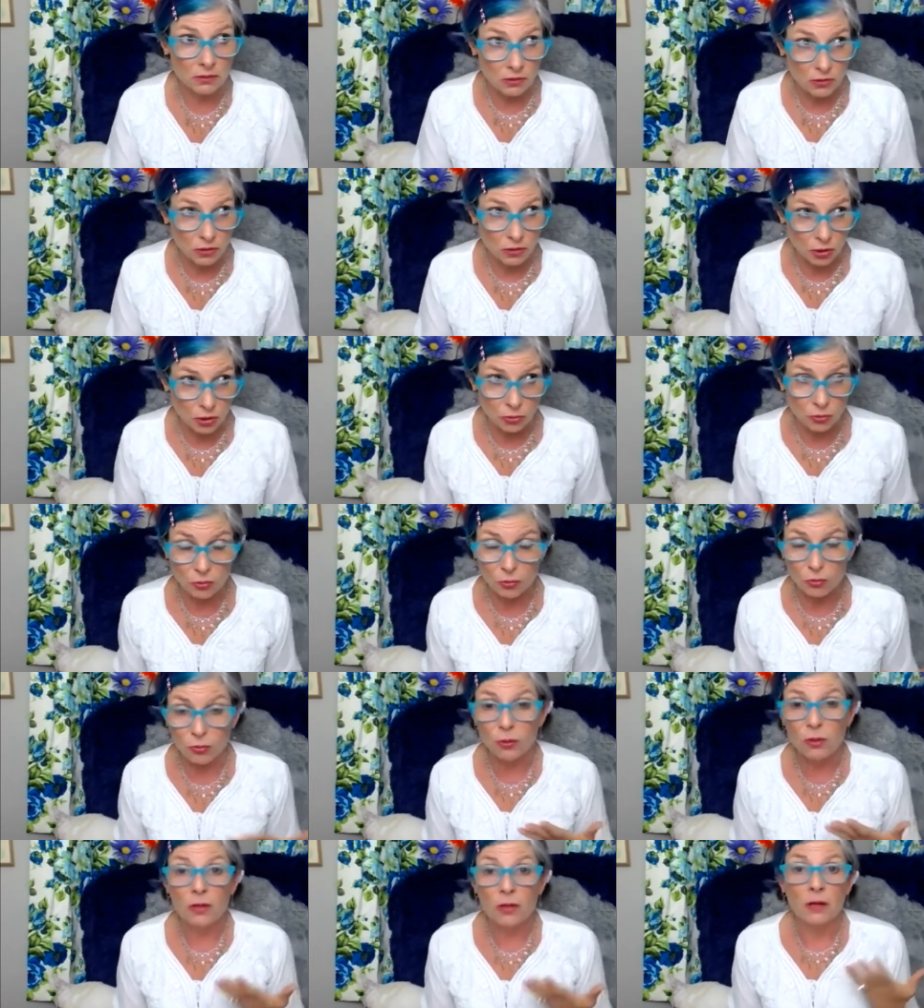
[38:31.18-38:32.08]

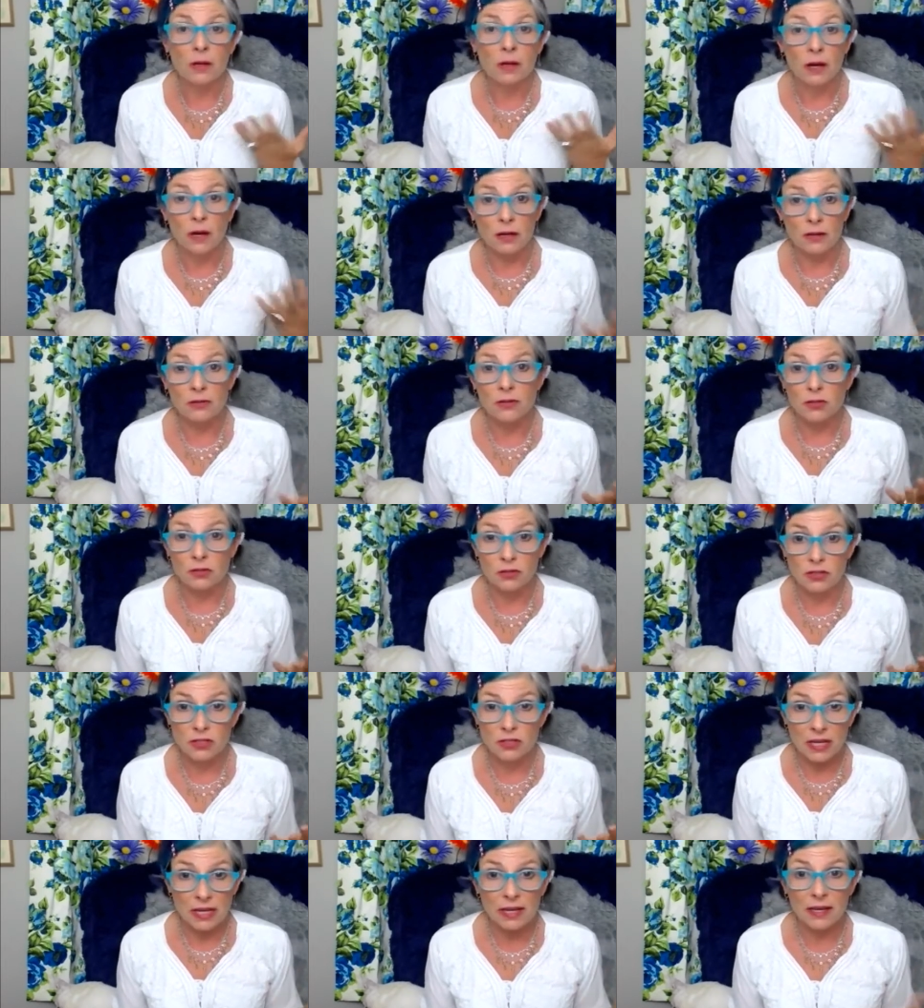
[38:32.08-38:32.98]
to
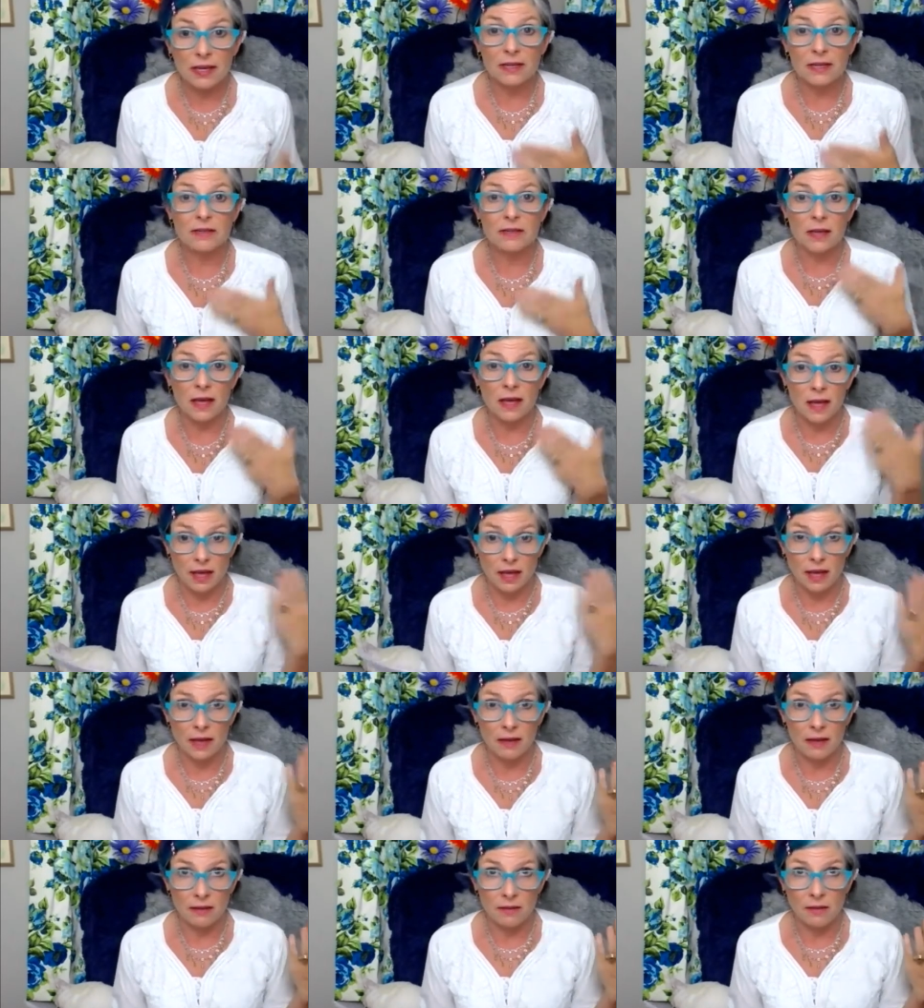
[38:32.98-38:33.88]
understand
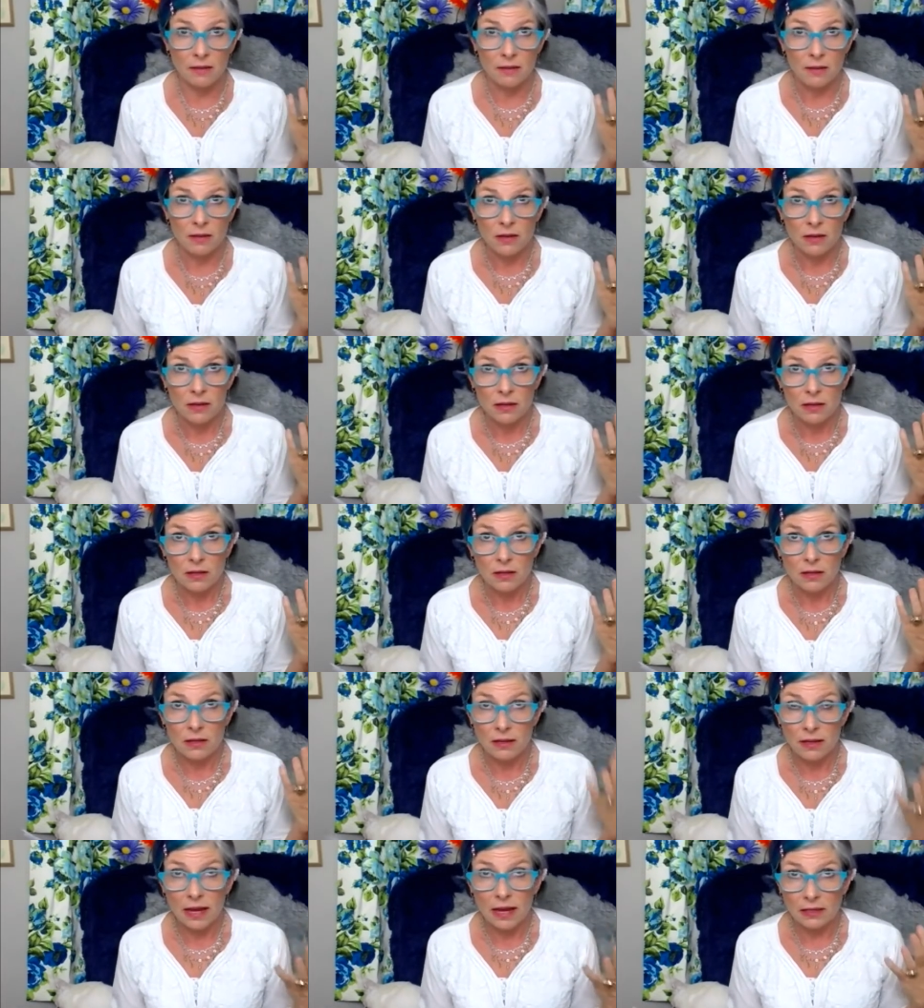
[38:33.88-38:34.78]
and
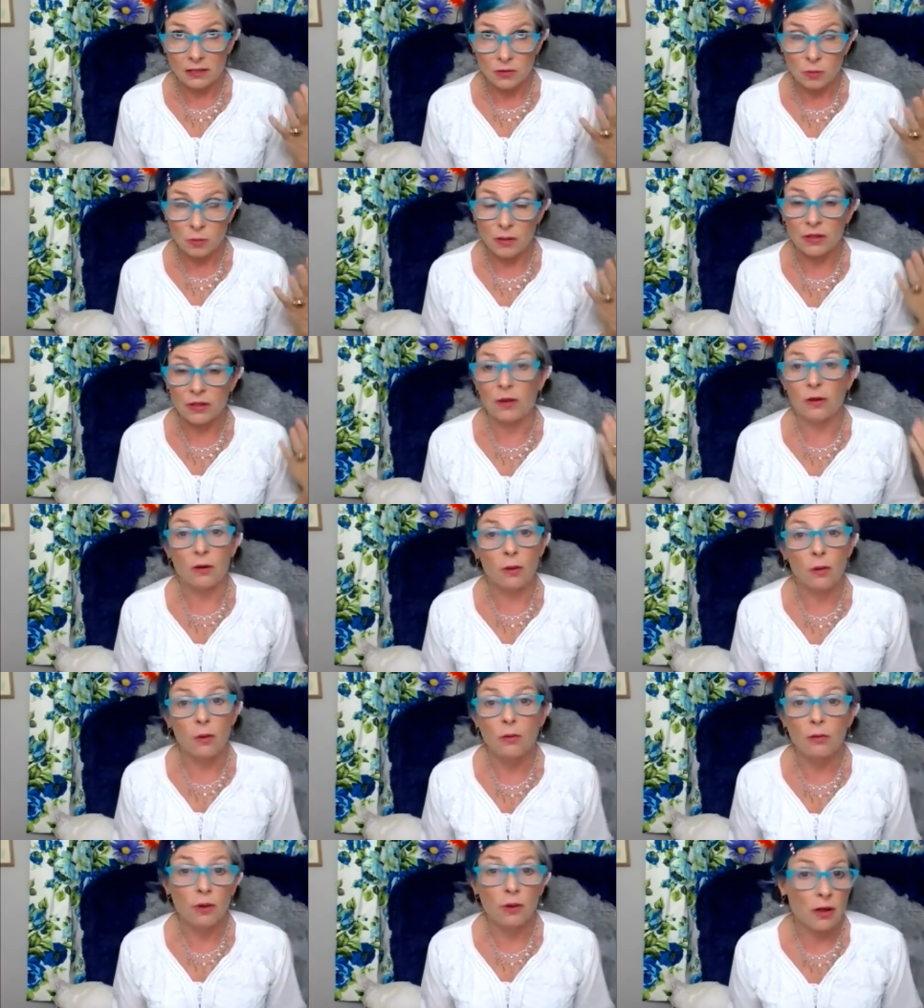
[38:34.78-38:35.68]
connect with our
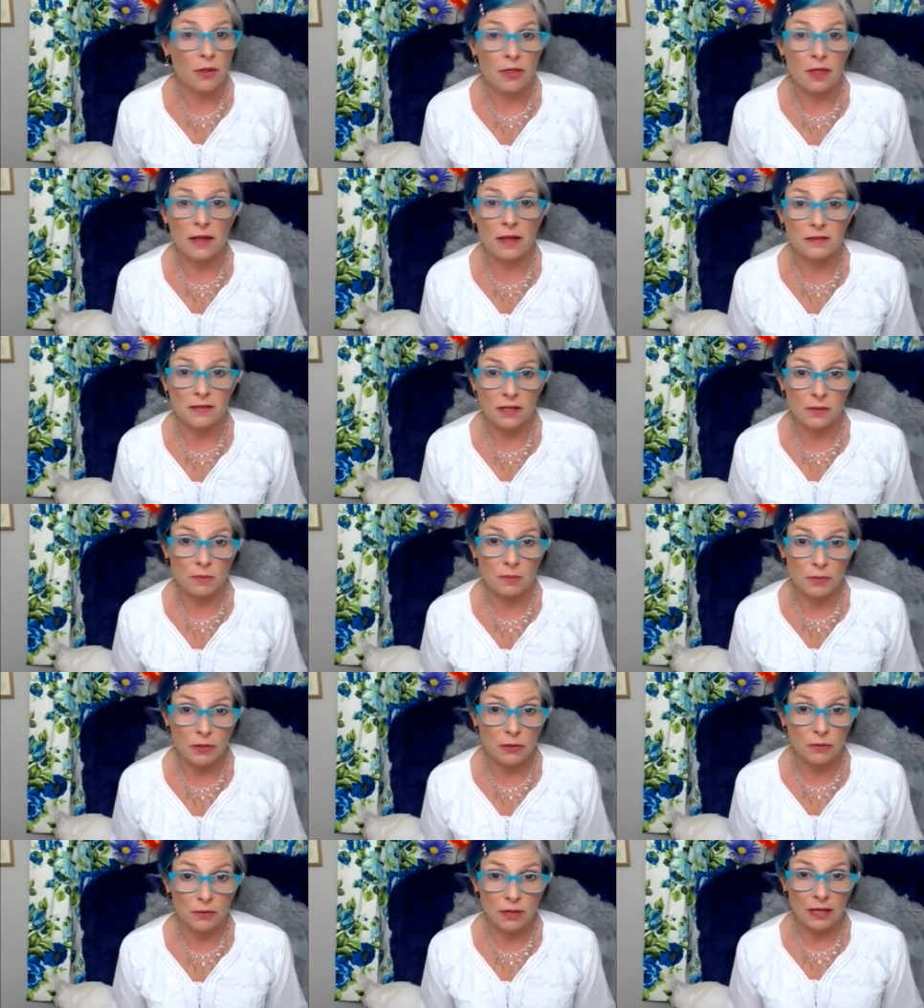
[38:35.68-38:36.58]
own authentic
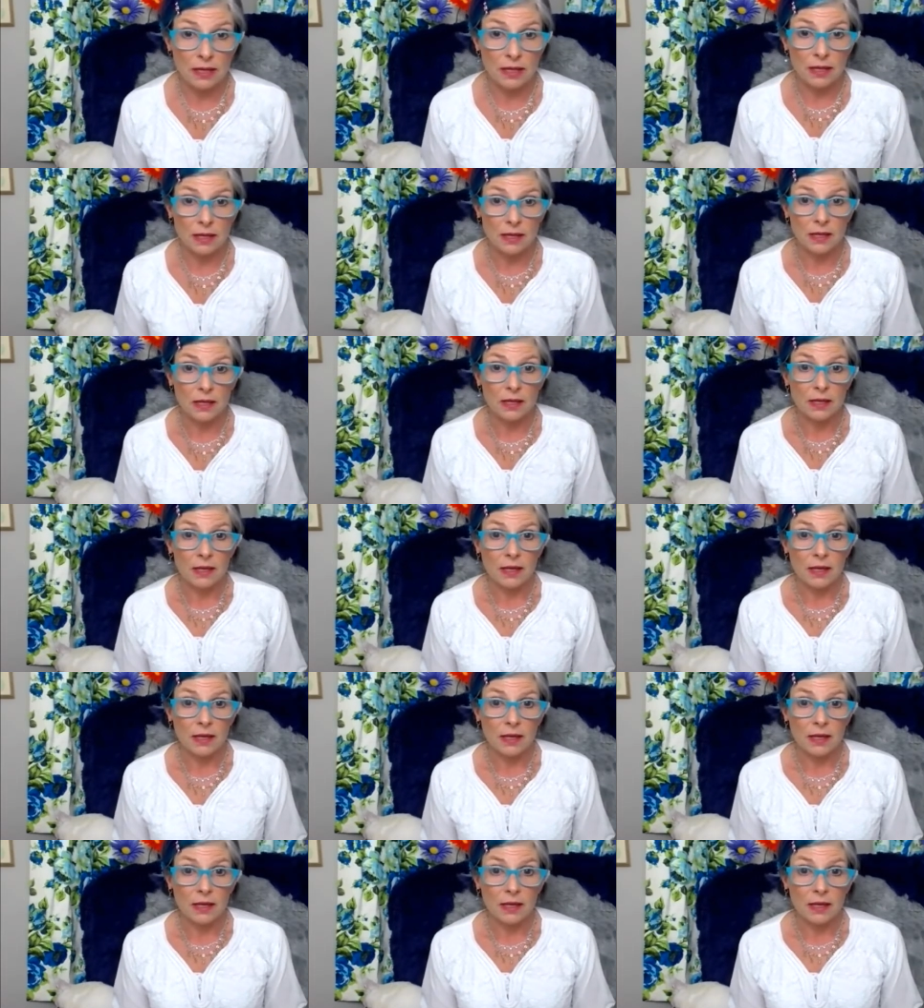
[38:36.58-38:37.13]
beauty.